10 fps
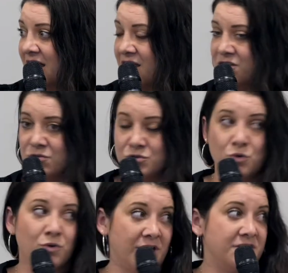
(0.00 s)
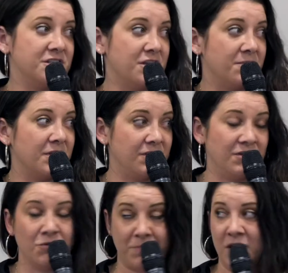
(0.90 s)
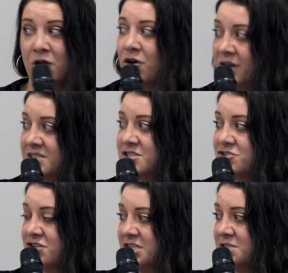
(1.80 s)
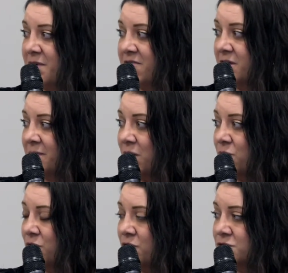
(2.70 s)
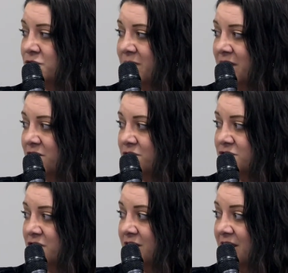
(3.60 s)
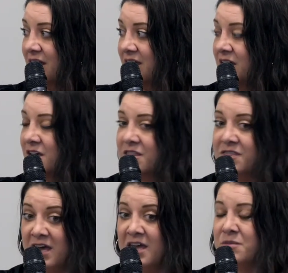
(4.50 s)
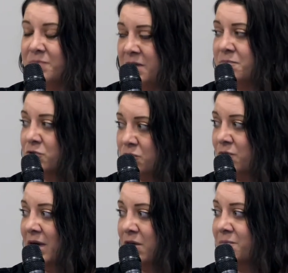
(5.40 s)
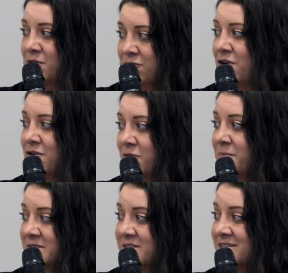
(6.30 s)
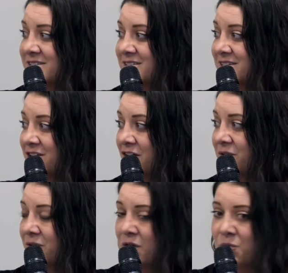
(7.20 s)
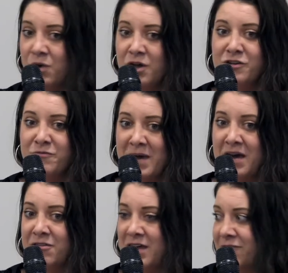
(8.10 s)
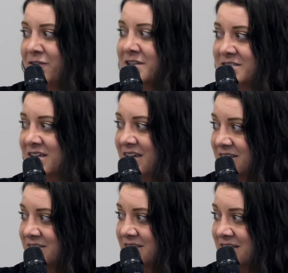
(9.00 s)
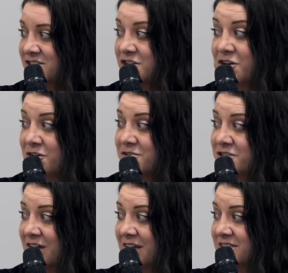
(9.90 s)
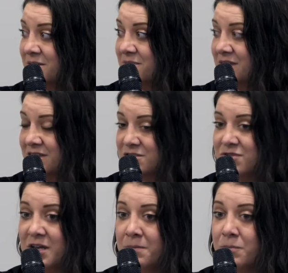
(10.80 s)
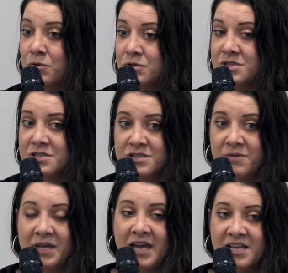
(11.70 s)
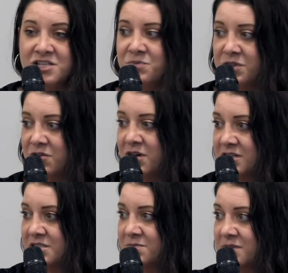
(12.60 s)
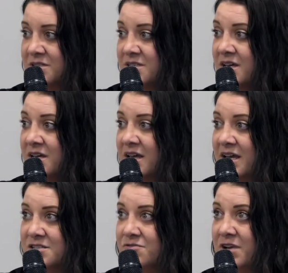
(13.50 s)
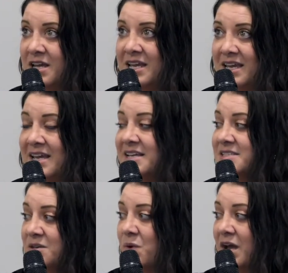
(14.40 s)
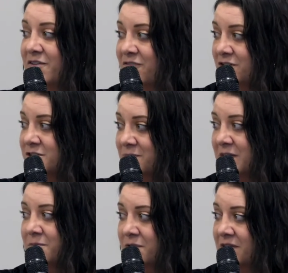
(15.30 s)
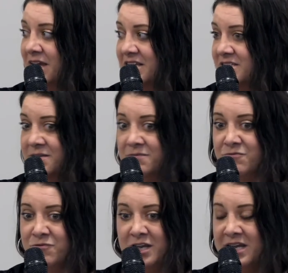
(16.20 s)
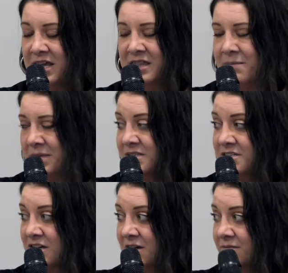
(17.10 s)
and you're talking to them and you're being honest and transparent about what you're doing in your journey, they're the people that will help you grow your business. Word of mouth advocacy is huge, and it's something that's important. So engaging with your customers is a really easy way for you to be communicating, really getting that message out.